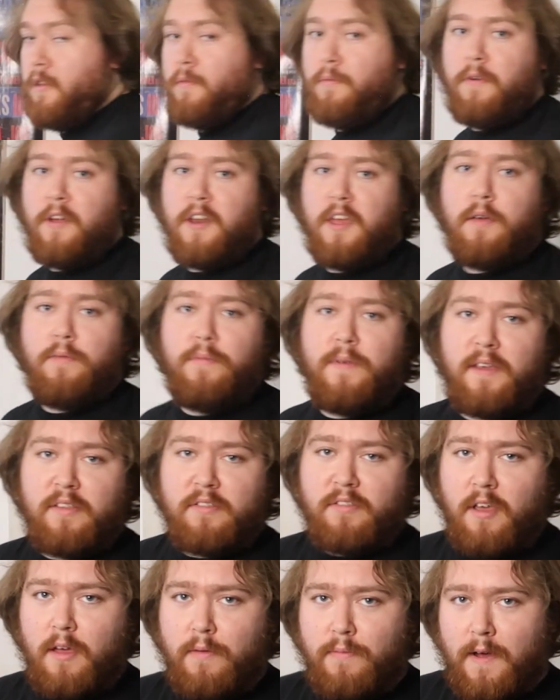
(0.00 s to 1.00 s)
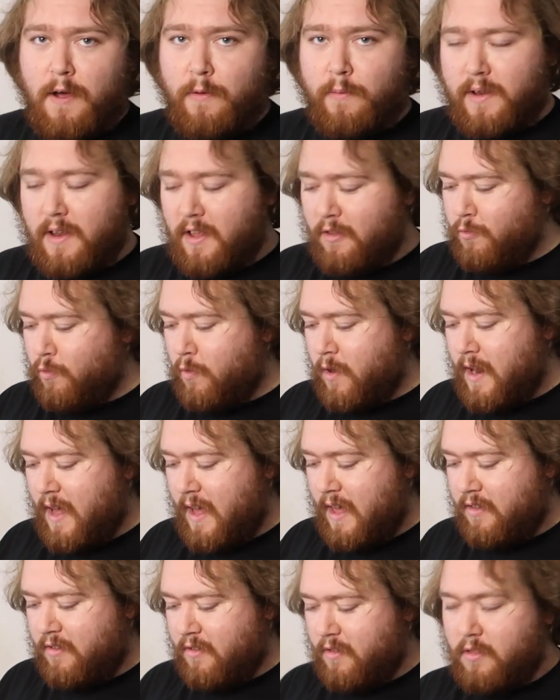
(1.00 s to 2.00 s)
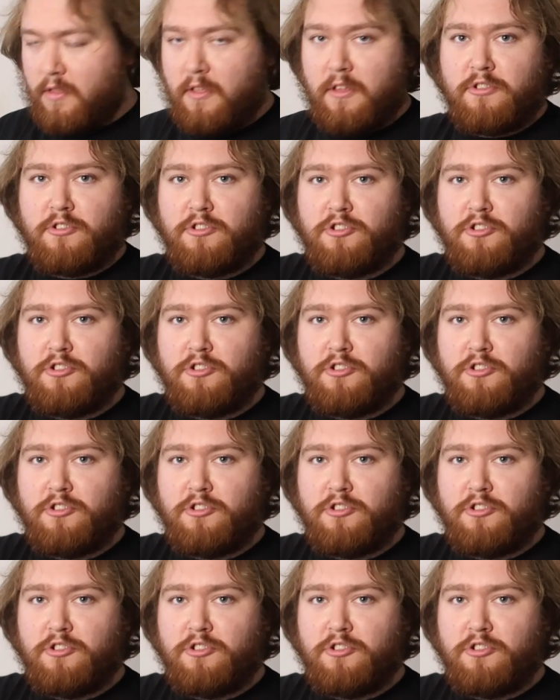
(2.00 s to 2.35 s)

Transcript: of the funnier things that I found with this one is the